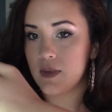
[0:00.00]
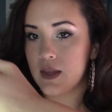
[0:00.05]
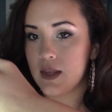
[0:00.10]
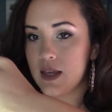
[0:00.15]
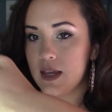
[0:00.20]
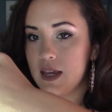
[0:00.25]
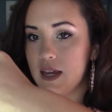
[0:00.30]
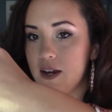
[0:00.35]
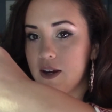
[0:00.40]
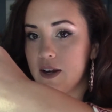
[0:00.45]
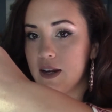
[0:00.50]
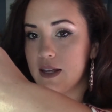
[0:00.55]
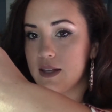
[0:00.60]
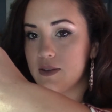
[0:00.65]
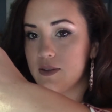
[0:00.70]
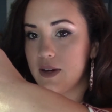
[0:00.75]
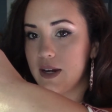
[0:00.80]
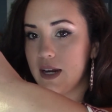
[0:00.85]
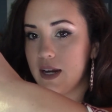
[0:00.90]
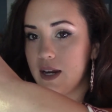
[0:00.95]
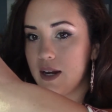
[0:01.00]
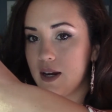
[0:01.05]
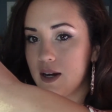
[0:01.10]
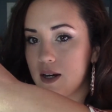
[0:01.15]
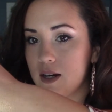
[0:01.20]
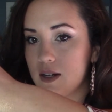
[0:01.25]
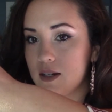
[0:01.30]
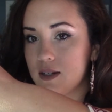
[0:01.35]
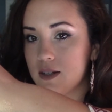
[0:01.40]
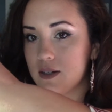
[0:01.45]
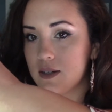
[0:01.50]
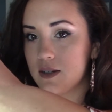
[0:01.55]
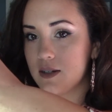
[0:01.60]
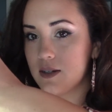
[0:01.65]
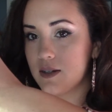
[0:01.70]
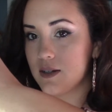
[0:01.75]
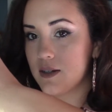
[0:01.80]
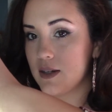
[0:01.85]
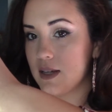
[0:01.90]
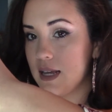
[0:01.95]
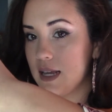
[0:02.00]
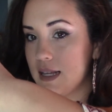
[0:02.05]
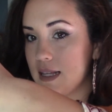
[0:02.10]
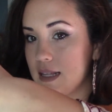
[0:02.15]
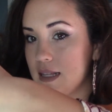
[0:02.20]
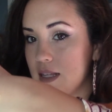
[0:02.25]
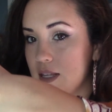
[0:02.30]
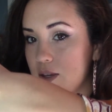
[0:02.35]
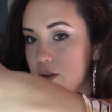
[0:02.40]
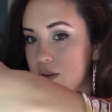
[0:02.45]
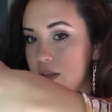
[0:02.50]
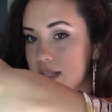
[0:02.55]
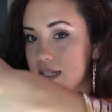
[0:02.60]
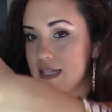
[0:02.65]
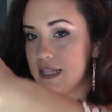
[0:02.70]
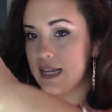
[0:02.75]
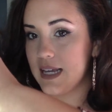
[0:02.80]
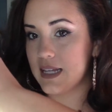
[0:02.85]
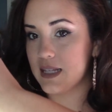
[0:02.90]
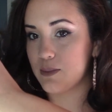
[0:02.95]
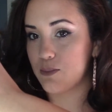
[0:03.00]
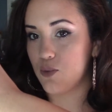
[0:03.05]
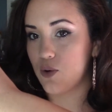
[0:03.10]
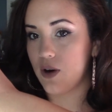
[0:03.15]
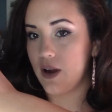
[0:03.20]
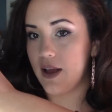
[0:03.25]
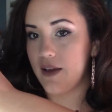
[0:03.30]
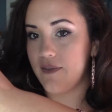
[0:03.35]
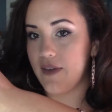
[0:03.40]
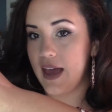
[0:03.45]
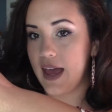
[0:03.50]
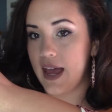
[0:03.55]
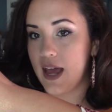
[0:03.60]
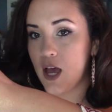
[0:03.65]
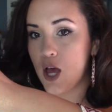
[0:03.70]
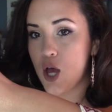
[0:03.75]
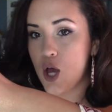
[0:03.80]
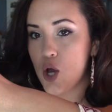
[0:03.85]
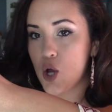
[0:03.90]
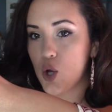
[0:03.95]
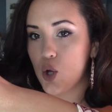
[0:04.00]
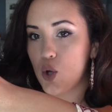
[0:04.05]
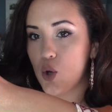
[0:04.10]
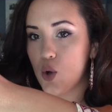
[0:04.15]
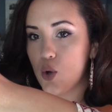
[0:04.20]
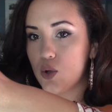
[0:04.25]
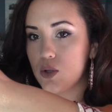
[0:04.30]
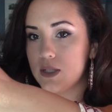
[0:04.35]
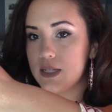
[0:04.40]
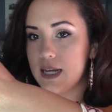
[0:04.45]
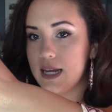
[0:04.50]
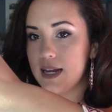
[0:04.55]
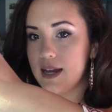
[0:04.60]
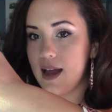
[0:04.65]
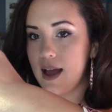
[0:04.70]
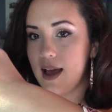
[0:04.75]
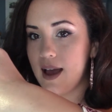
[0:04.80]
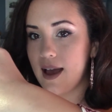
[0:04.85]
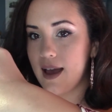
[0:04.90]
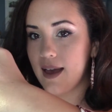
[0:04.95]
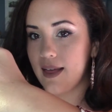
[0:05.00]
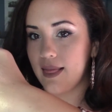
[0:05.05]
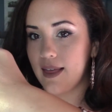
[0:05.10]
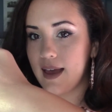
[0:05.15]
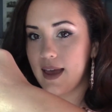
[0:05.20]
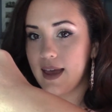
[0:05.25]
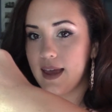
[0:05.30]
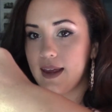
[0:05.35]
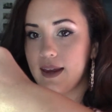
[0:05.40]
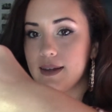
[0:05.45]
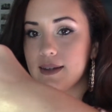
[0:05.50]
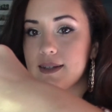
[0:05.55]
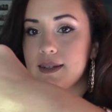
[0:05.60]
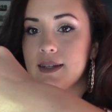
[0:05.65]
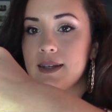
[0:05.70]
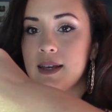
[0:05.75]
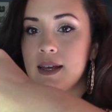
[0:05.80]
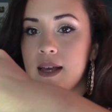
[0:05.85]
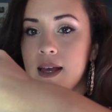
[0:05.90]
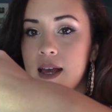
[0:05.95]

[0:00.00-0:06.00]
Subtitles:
here it is right here. And you can see it's more of a golden highlight.